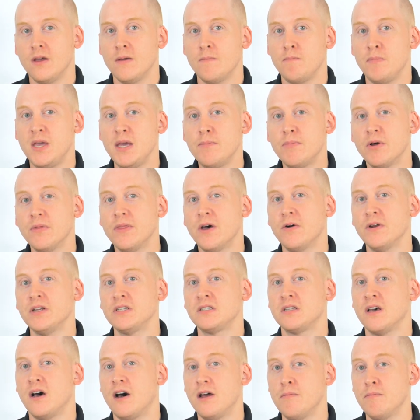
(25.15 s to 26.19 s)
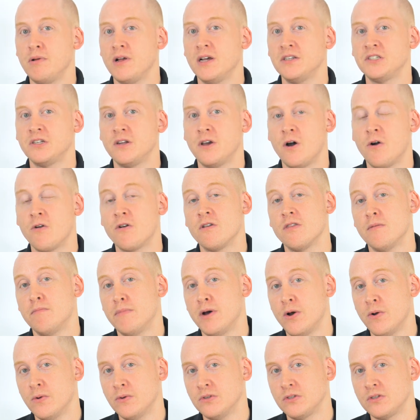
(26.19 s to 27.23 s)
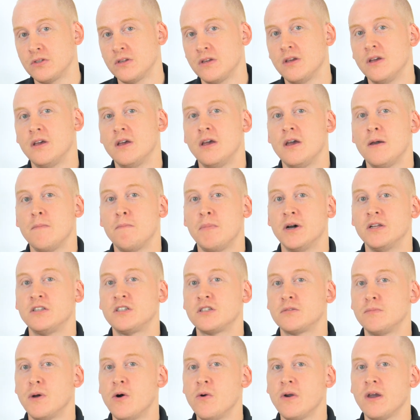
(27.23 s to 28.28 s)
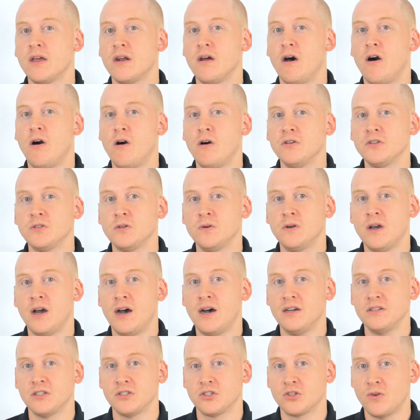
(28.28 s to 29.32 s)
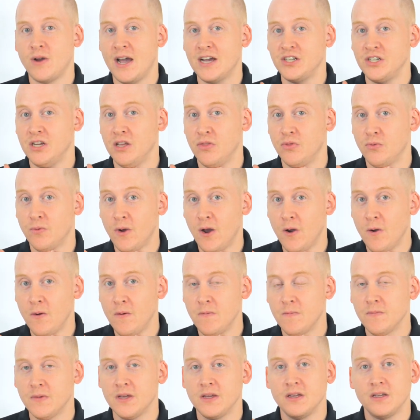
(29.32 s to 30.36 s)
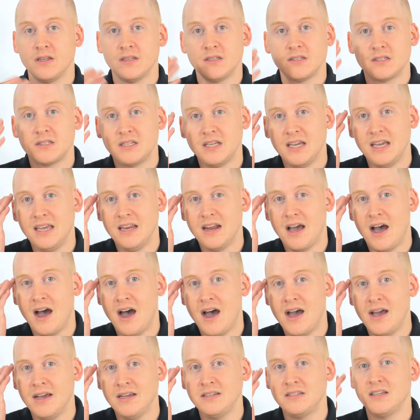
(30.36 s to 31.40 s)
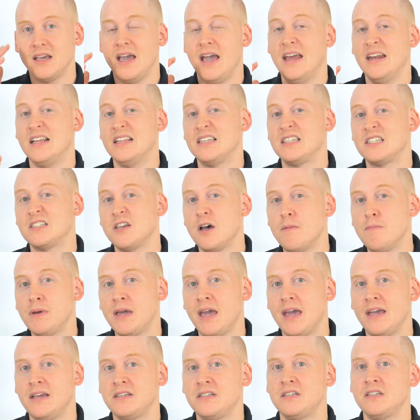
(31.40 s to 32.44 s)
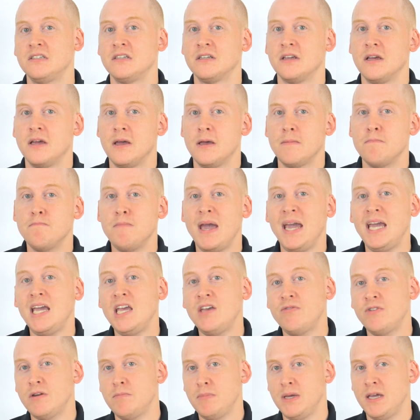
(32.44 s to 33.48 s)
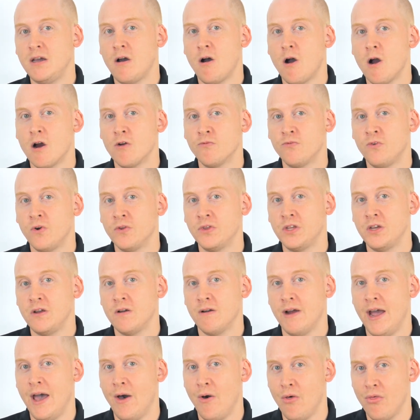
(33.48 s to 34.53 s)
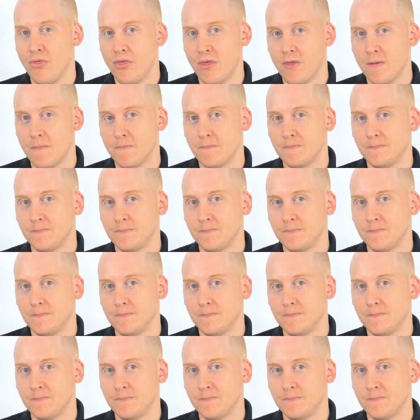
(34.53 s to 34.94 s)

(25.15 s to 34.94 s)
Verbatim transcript: People notice the unpleasant odor the most, but smoke can also cause a scratchy throat, stinging eyes, and in some cases, may even be harmful to your health.